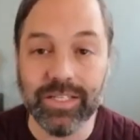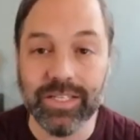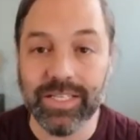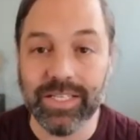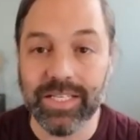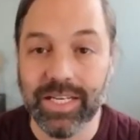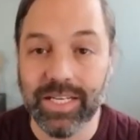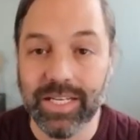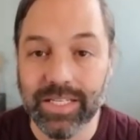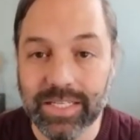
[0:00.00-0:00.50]

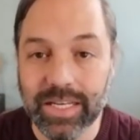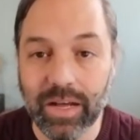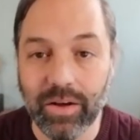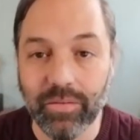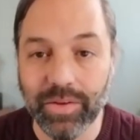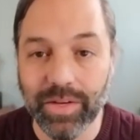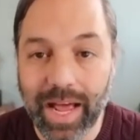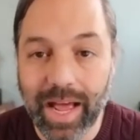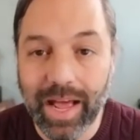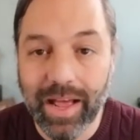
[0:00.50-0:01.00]
city
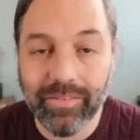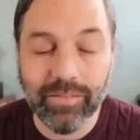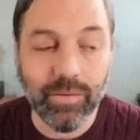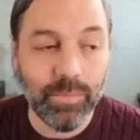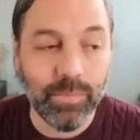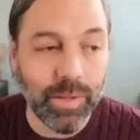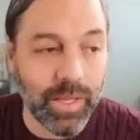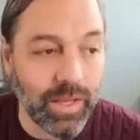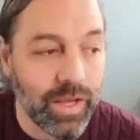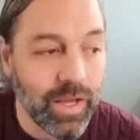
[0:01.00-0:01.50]
itself. It has to
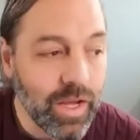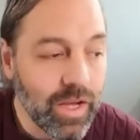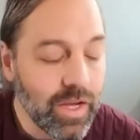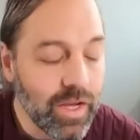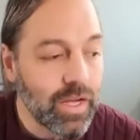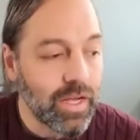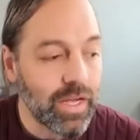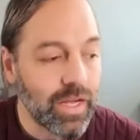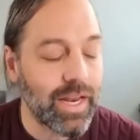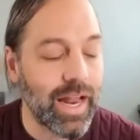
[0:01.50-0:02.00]
be
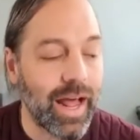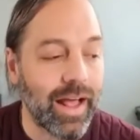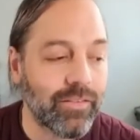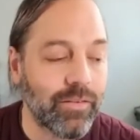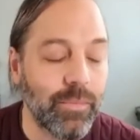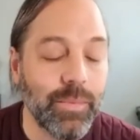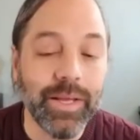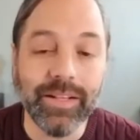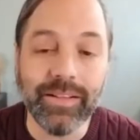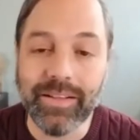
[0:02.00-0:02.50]

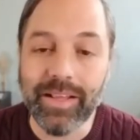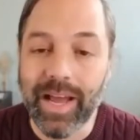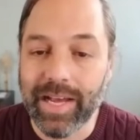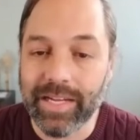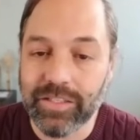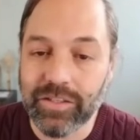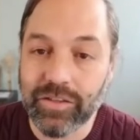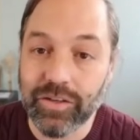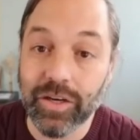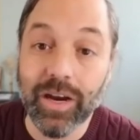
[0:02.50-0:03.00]

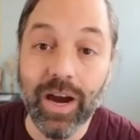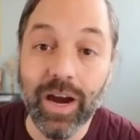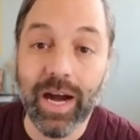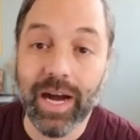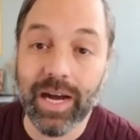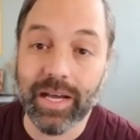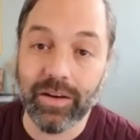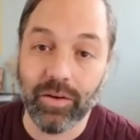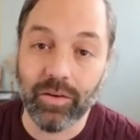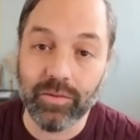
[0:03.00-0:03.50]
attached to
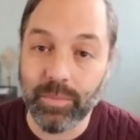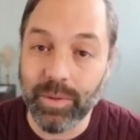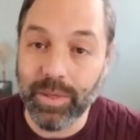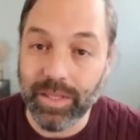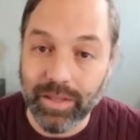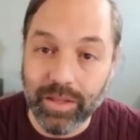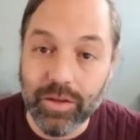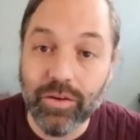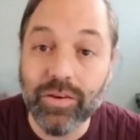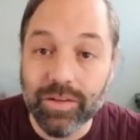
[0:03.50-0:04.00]
God
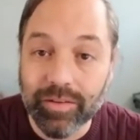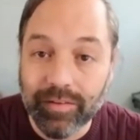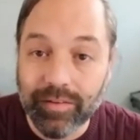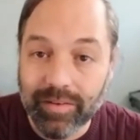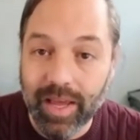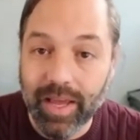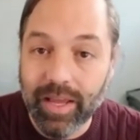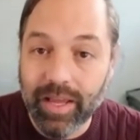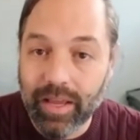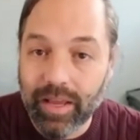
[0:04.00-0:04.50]
ultimately, you could
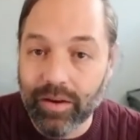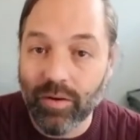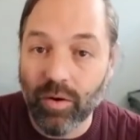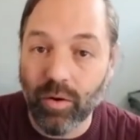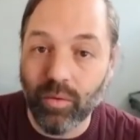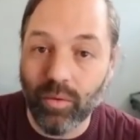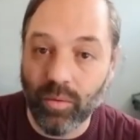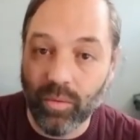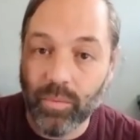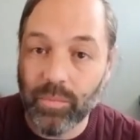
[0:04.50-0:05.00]
say, you
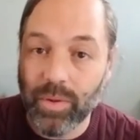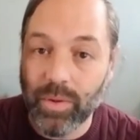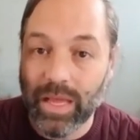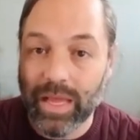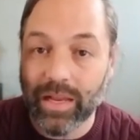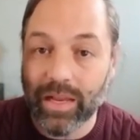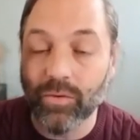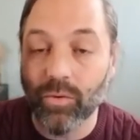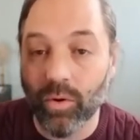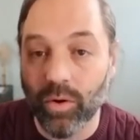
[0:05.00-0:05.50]
know,
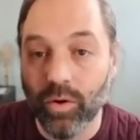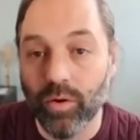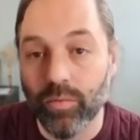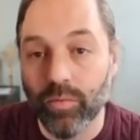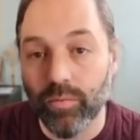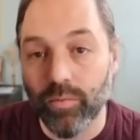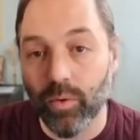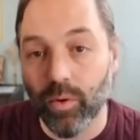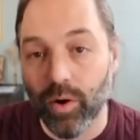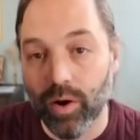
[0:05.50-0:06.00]
in order
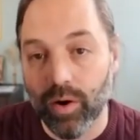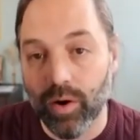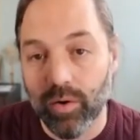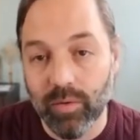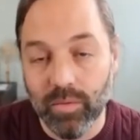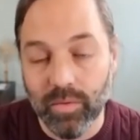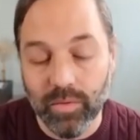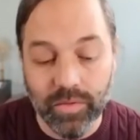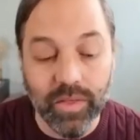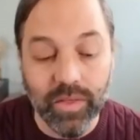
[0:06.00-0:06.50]

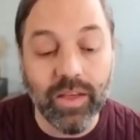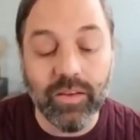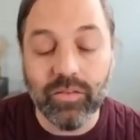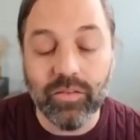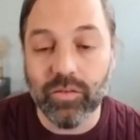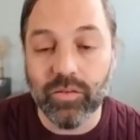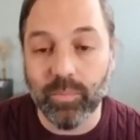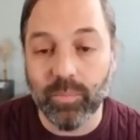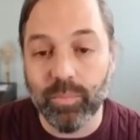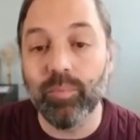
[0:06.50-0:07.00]
for things
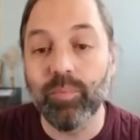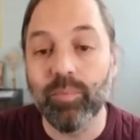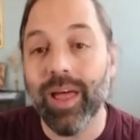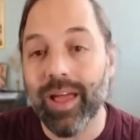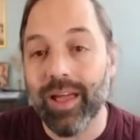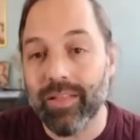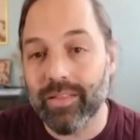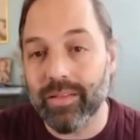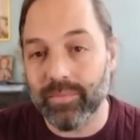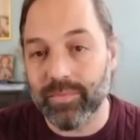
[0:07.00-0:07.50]
to
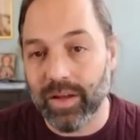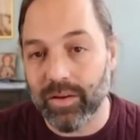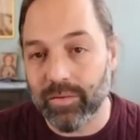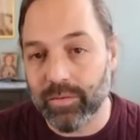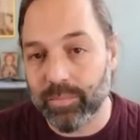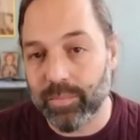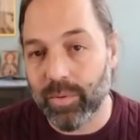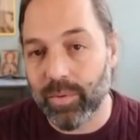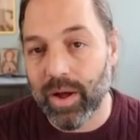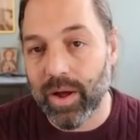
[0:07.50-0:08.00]
lay
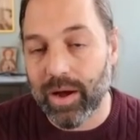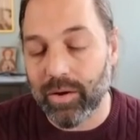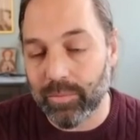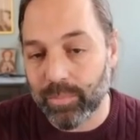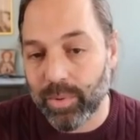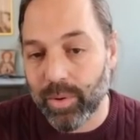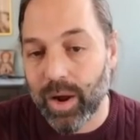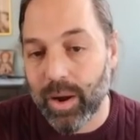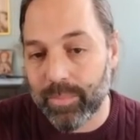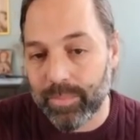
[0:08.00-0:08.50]
themselves
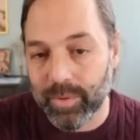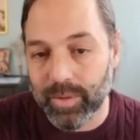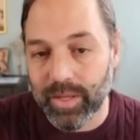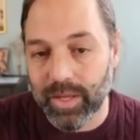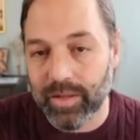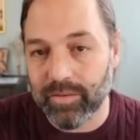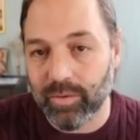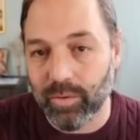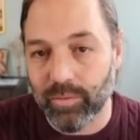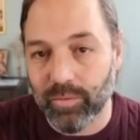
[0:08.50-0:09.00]
out
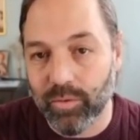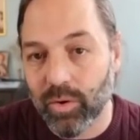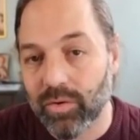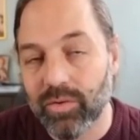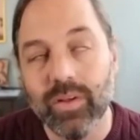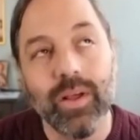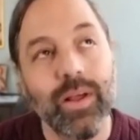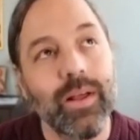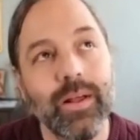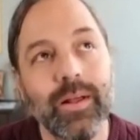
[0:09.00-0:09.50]
properly. And so of
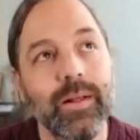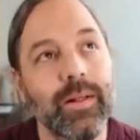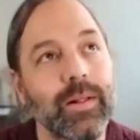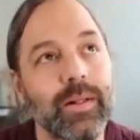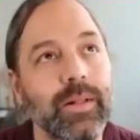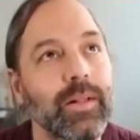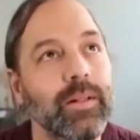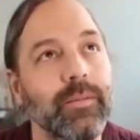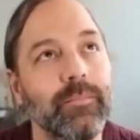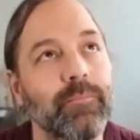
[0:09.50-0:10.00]
course
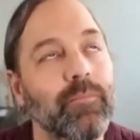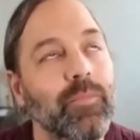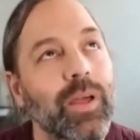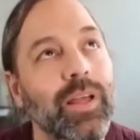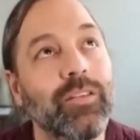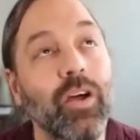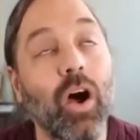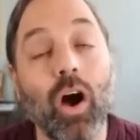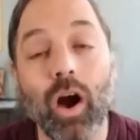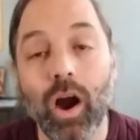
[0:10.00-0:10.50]

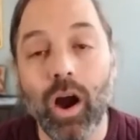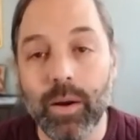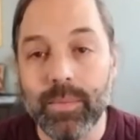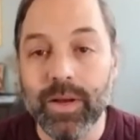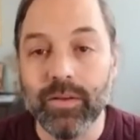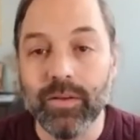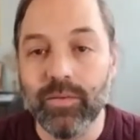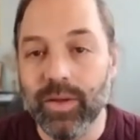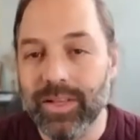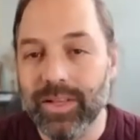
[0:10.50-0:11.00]
it's hard
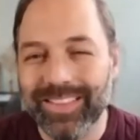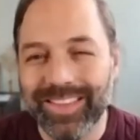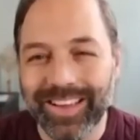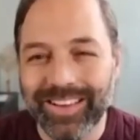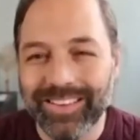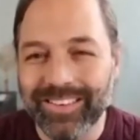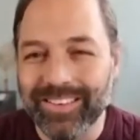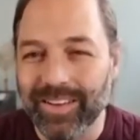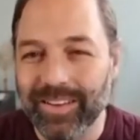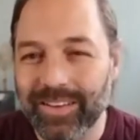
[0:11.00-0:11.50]
because
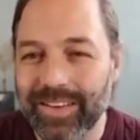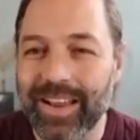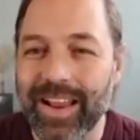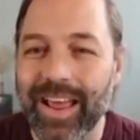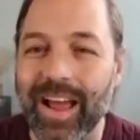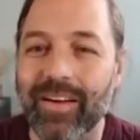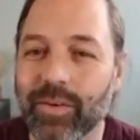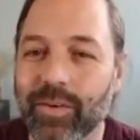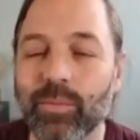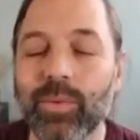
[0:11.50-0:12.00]
things
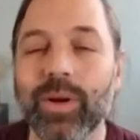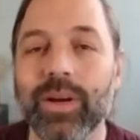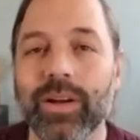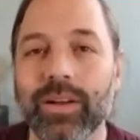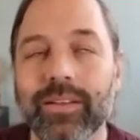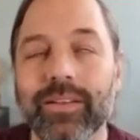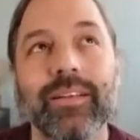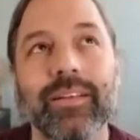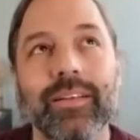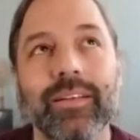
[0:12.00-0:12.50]
never
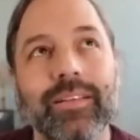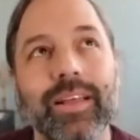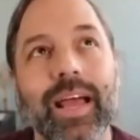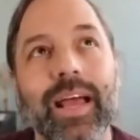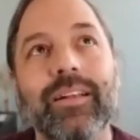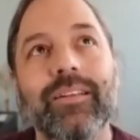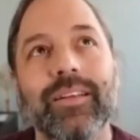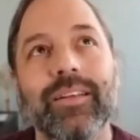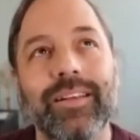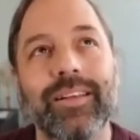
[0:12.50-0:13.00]

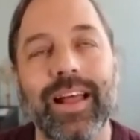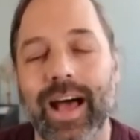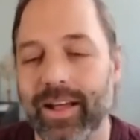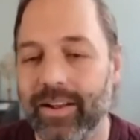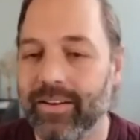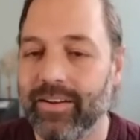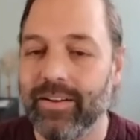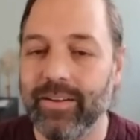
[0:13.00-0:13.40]
tend to not